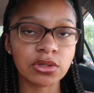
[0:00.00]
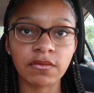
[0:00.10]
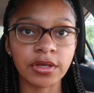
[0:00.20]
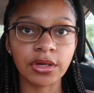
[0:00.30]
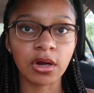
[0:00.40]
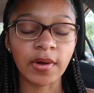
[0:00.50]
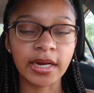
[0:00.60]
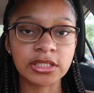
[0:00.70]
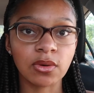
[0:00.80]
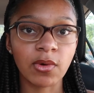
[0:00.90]
was over here
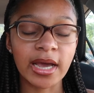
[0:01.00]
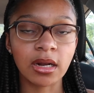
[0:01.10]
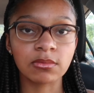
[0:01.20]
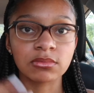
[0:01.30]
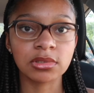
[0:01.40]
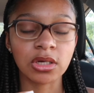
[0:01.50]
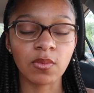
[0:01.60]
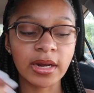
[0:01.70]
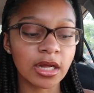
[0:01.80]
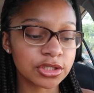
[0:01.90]
already so why you know
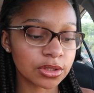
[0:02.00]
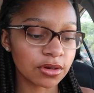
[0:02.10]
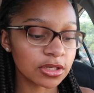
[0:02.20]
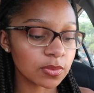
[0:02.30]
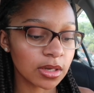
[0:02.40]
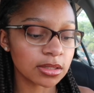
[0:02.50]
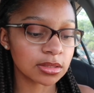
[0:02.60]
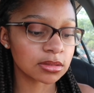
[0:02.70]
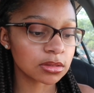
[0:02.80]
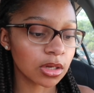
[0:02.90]
why not just go to this one because
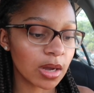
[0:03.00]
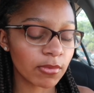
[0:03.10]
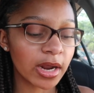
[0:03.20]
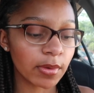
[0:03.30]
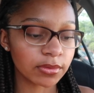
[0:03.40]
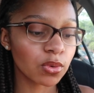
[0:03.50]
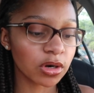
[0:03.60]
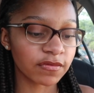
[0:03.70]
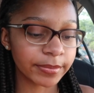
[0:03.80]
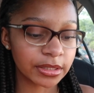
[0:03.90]
it's you know i'm right around the
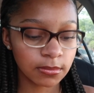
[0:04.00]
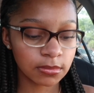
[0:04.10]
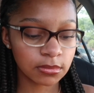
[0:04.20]
corner from it